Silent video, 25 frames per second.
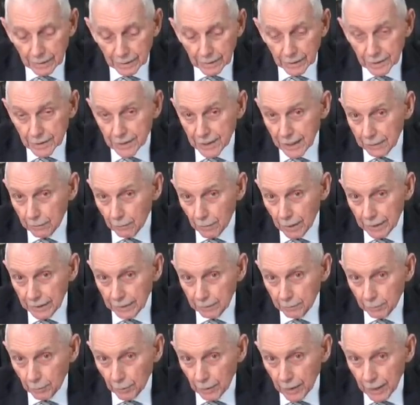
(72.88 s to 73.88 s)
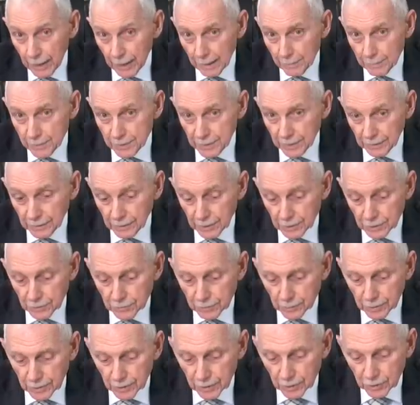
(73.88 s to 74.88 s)
It is ironic, perhaps, that this
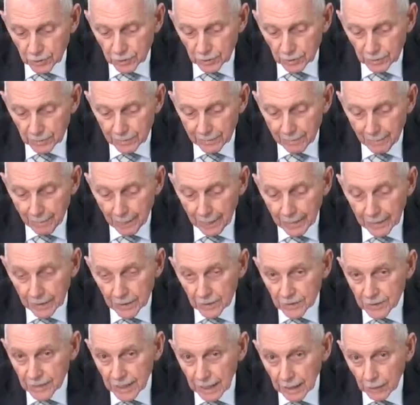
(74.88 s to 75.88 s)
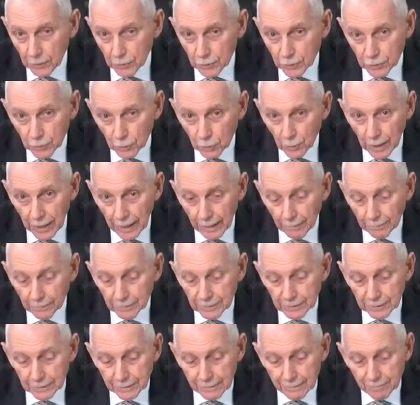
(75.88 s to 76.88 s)
tradition is now so
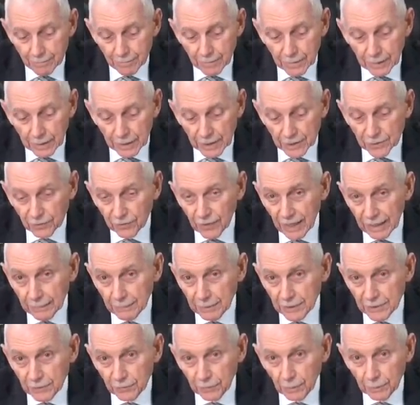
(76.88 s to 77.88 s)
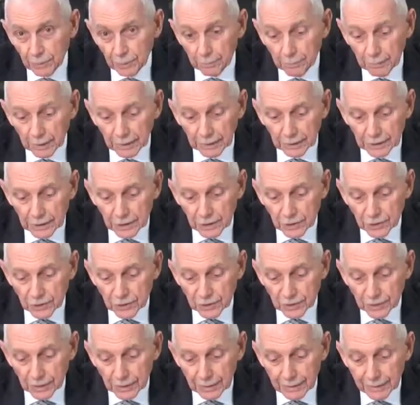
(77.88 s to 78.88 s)
apt as families from the Middle
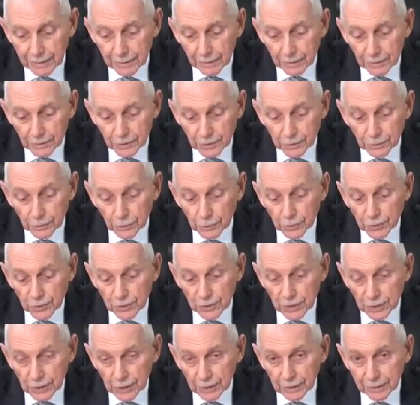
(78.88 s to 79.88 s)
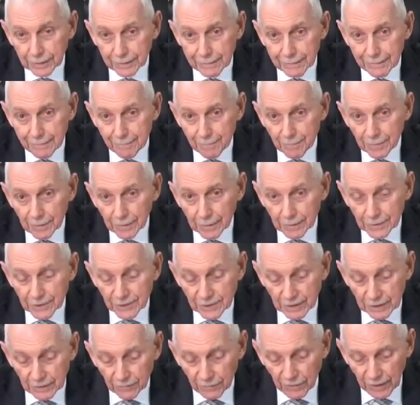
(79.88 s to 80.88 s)
East still seek a
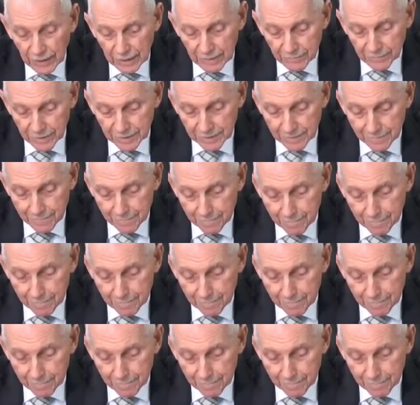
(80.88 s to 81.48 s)
safe haven.